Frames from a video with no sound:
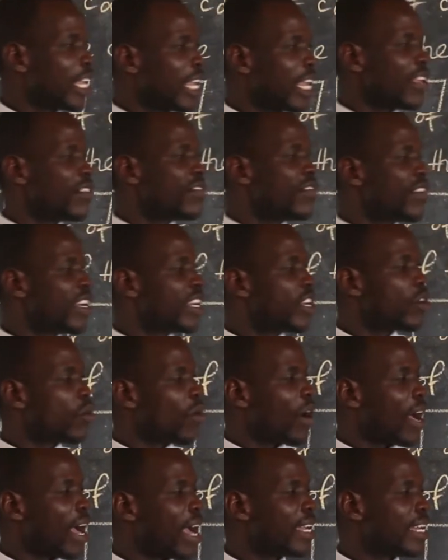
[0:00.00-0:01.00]
even the
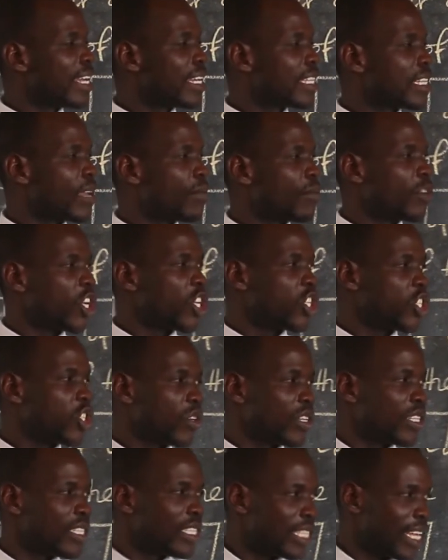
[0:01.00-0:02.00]
word
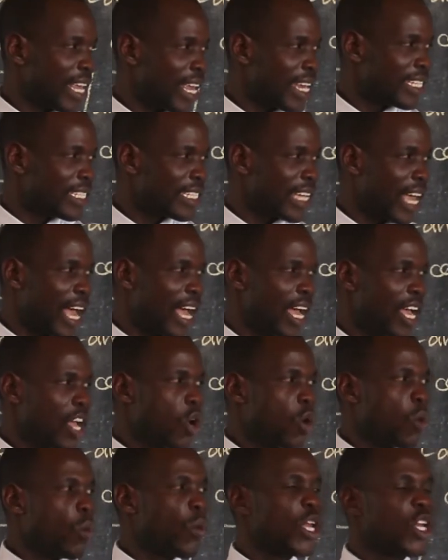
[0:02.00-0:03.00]
examination
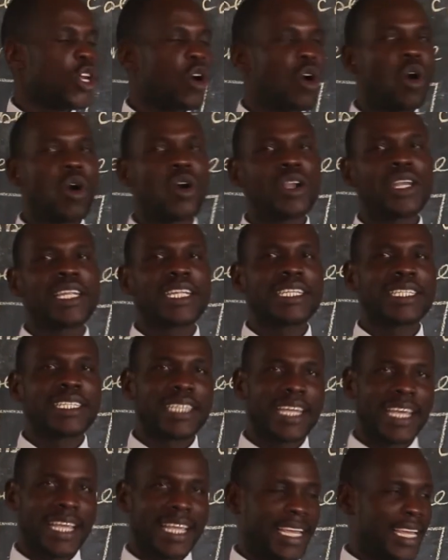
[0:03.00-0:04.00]
center will only
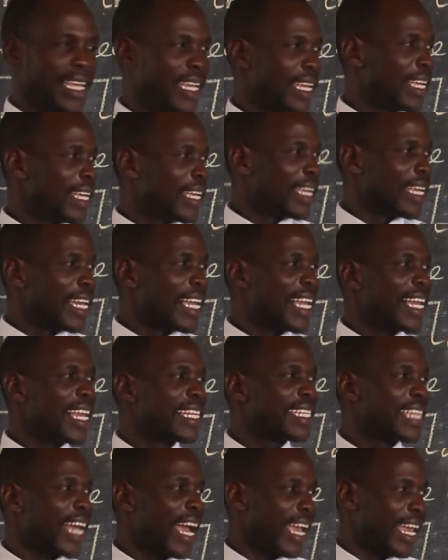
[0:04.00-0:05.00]
take
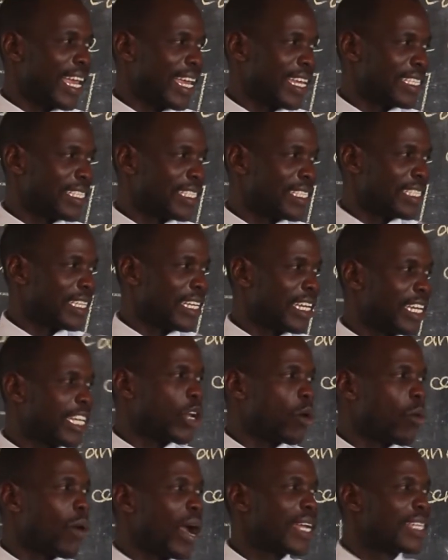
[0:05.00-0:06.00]
letter S in
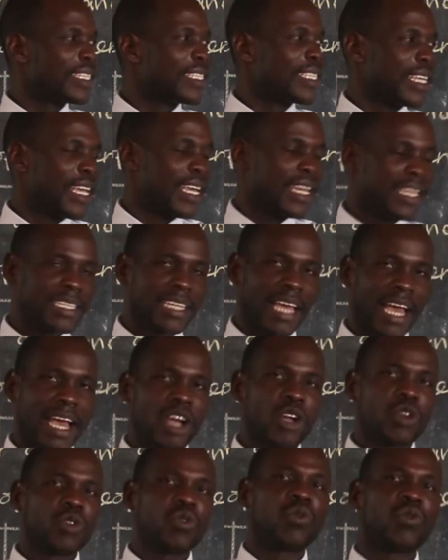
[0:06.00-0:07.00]
the word center
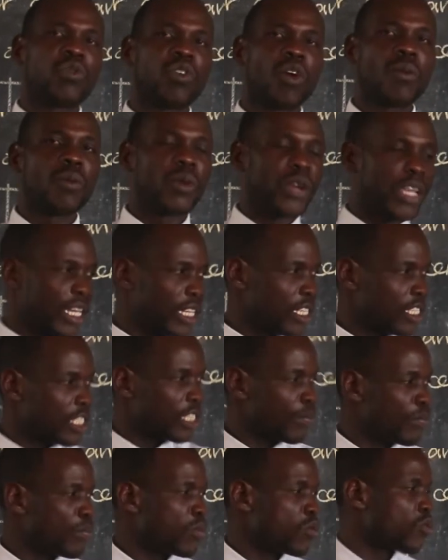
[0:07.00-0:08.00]
to form its
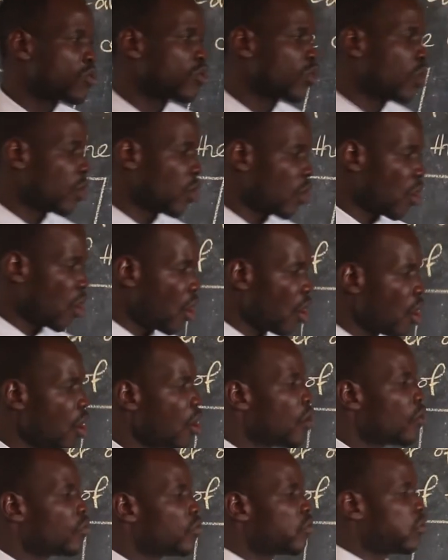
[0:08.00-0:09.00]

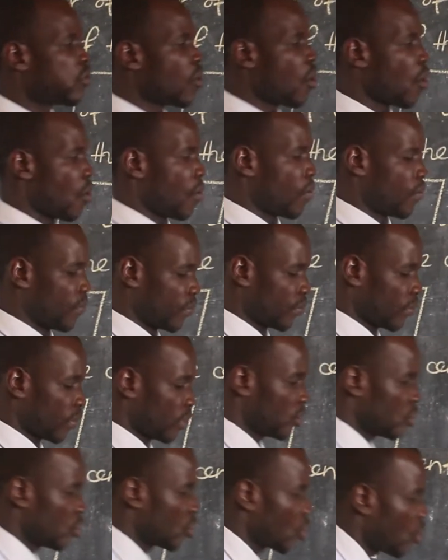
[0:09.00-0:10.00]
plural form.
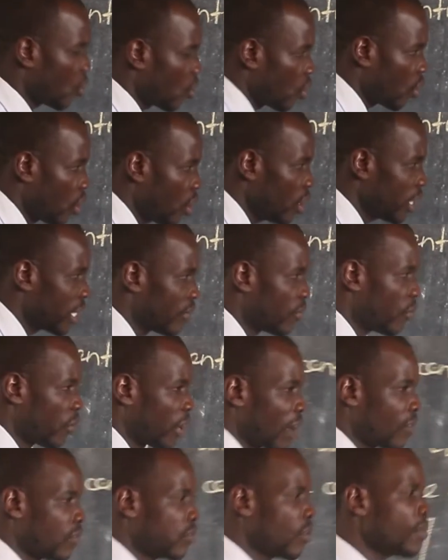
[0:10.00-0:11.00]
So if we
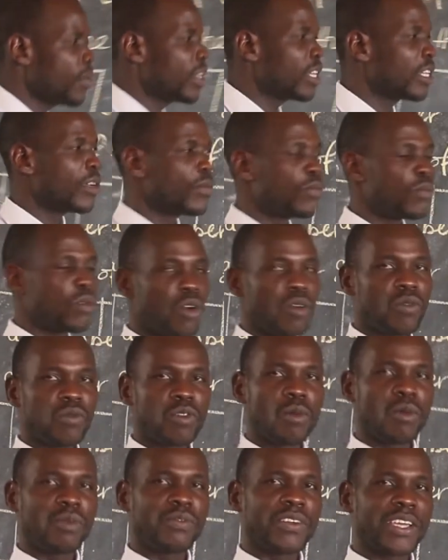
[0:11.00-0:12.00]
are forming the plural form of